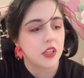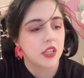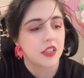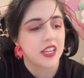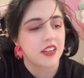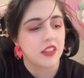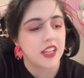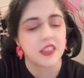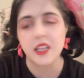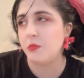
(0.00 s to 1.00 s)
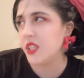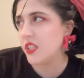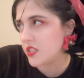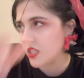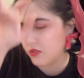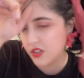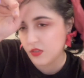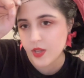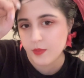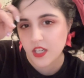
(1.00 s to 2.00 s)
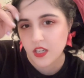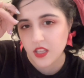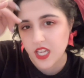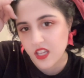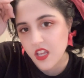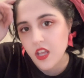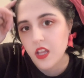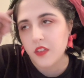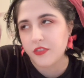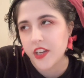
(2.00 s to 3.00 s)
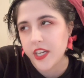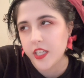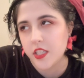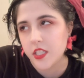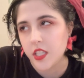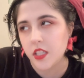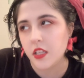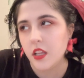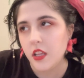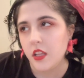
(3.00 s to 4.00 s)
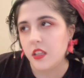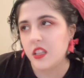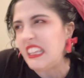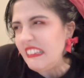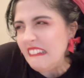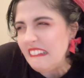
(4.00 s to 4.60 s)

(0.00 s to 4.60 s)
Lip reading: like, they don't like that bullshit where women are, like, afraid of shit. Like,